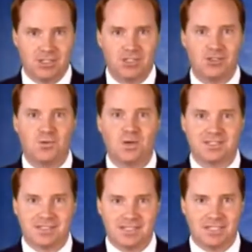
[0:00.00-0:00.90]
So what's
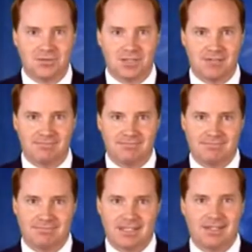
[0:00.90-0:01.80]
the secret?
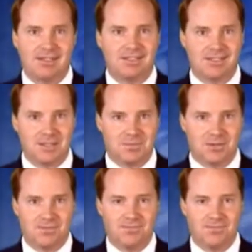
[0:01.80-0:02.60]
It's simple.